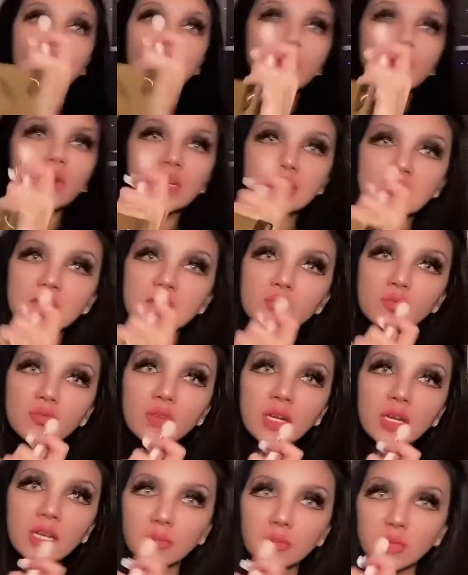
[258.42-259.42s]
What's
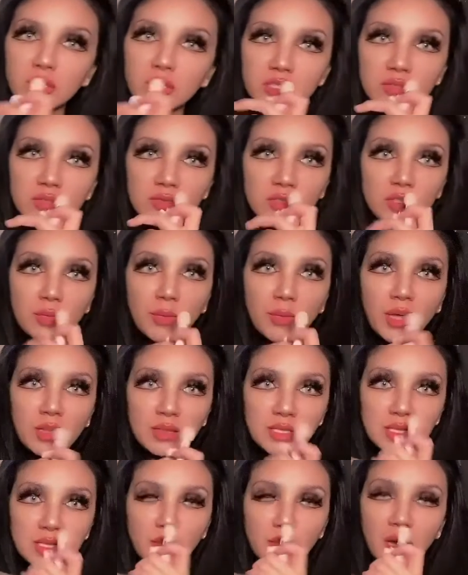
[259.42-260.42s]
really beautiful about
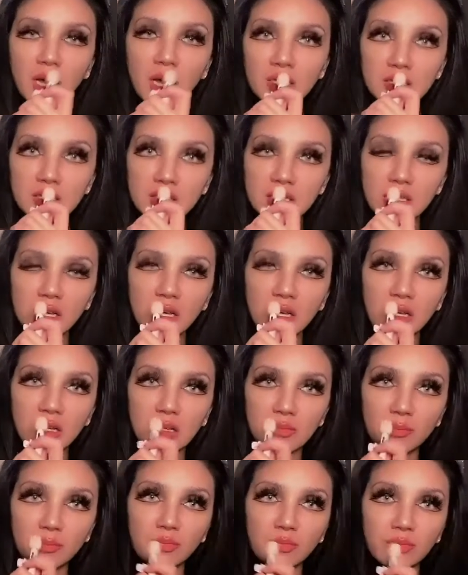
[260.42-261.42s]
this bag is that,
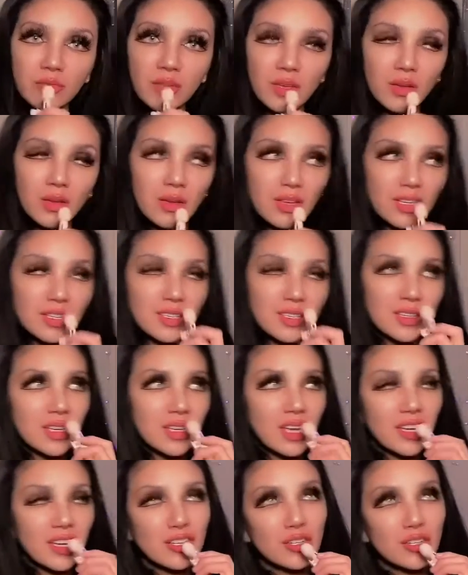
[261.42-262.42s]

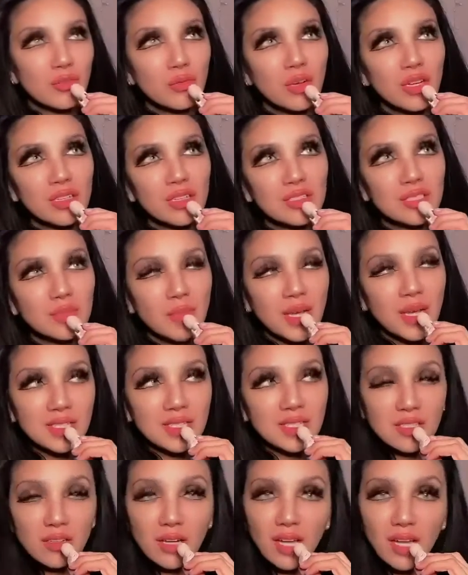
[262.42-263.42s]
you know what, it
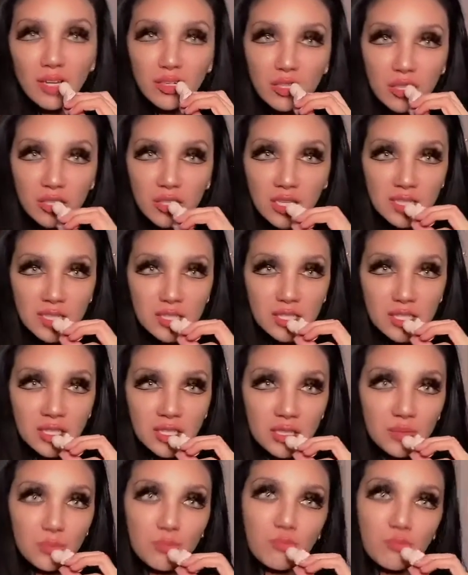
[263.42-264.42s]
depends on how you look at it.
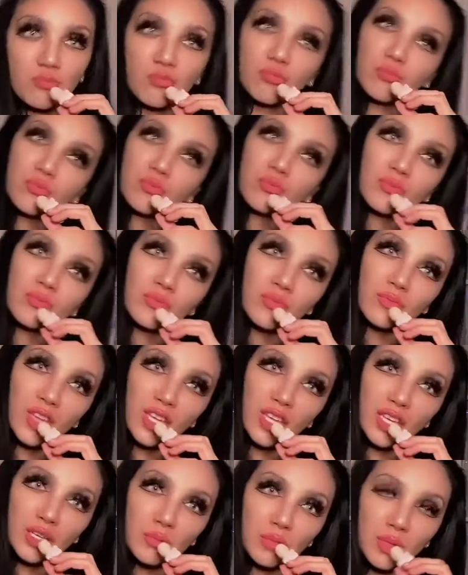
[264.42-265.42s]

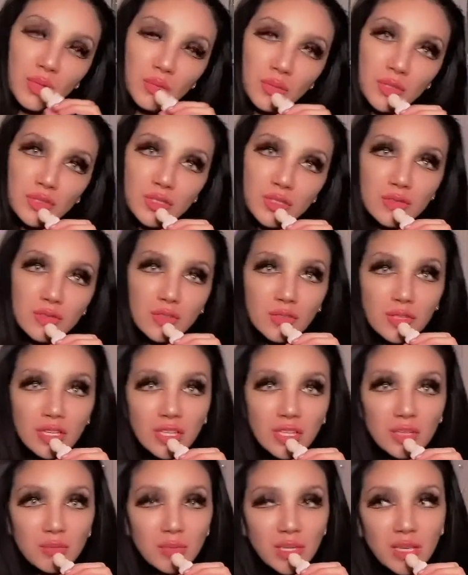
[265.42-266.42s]
It can be beautiful, it
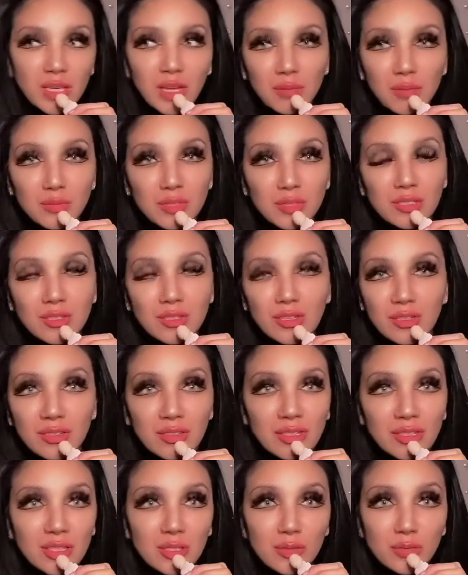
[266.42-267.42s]
can be
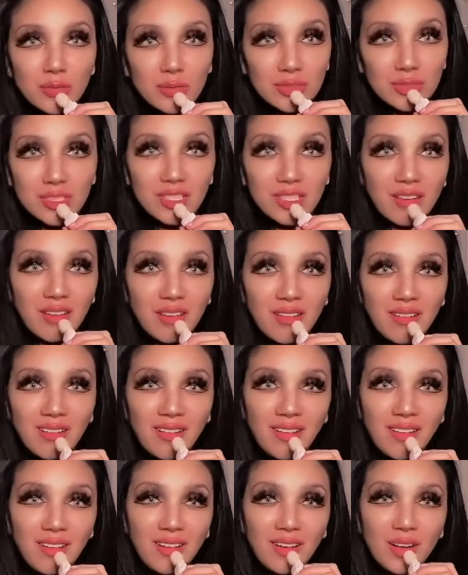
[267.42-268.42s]
absolutely gaudy.
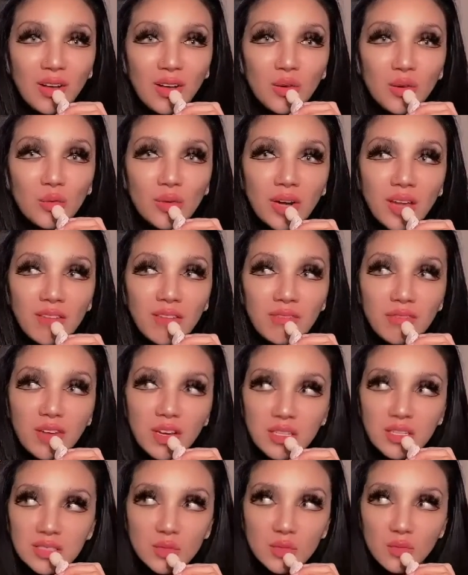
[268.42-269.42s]
When I
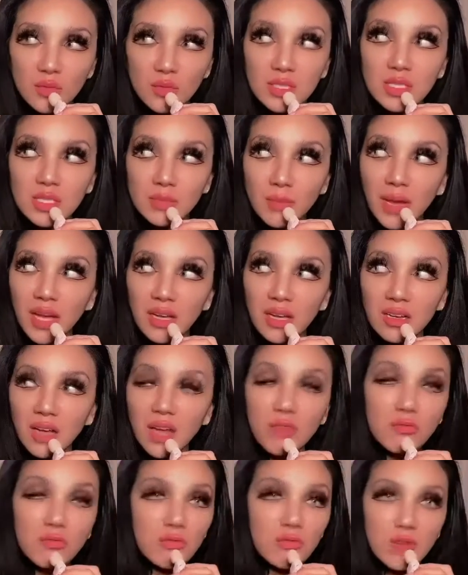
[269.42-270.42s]
first saw this bag,
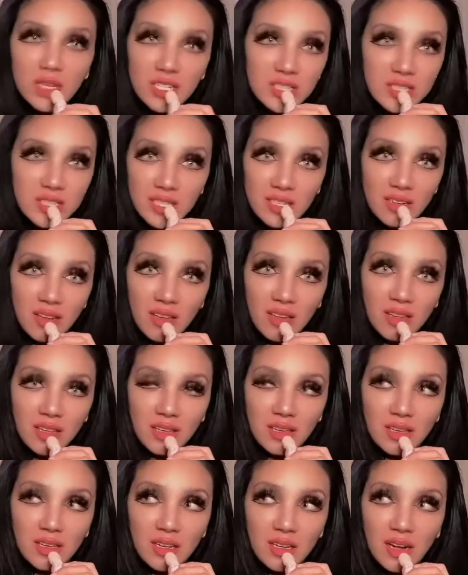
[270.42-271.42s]
I really didn't like
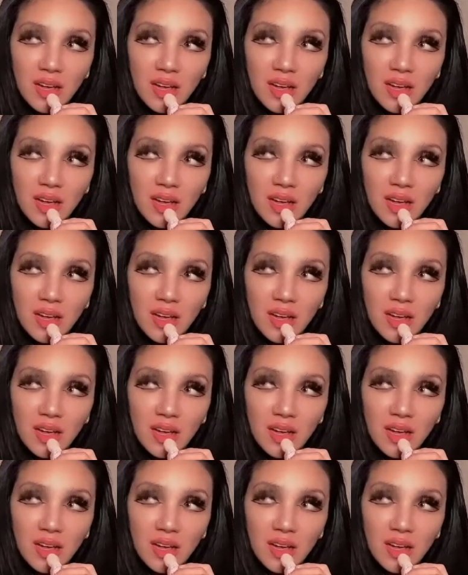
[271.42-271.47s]
it.